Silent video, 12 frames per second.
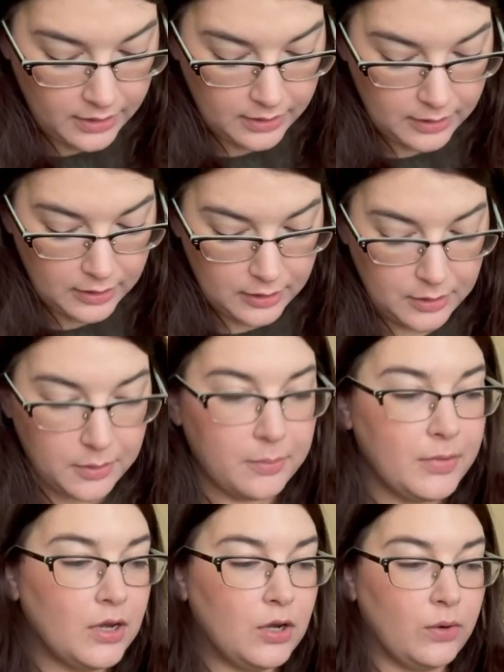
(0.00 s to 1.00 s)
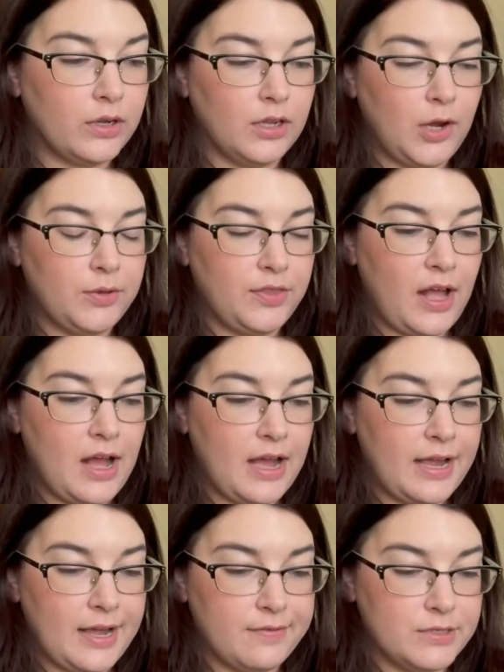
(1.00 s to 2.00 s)
Um, going along with that, I
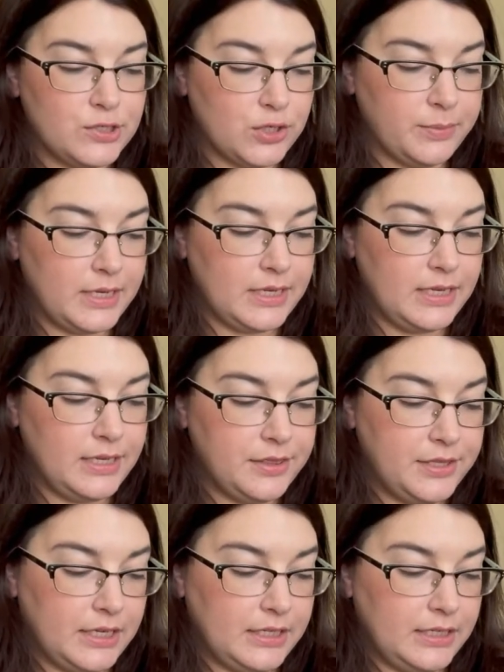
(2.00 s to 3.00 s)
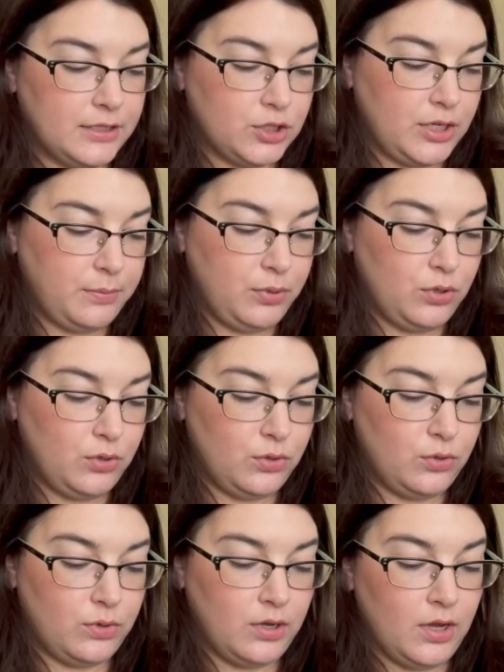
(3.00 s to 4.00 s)
have a Derma E thickening
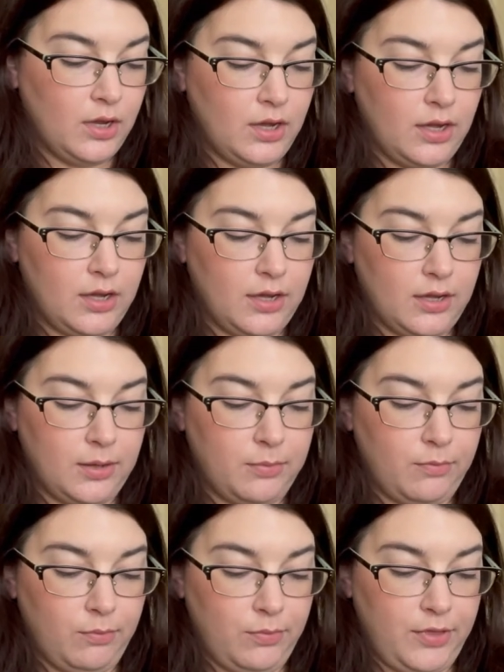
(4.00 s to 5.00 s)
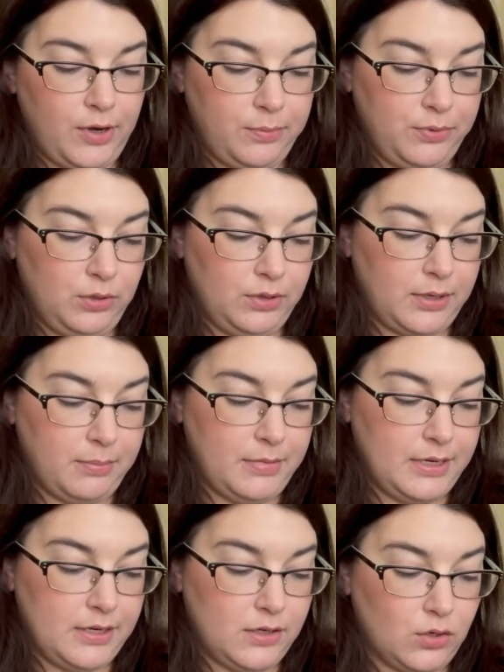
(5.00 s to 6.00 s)
shampoo, um, therapeutic
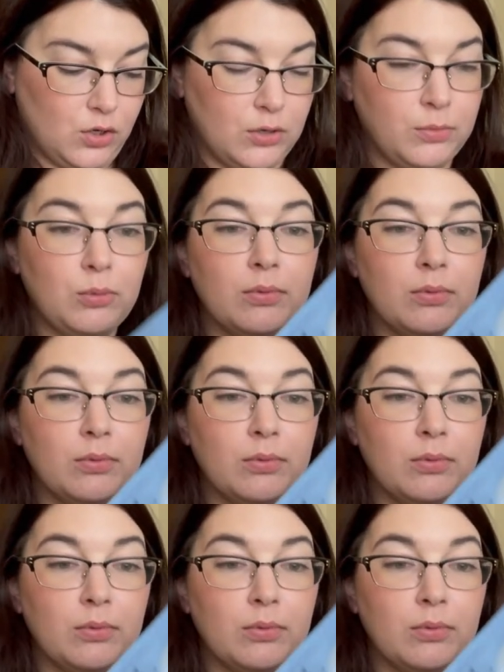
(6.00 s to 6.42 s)
mint and herbal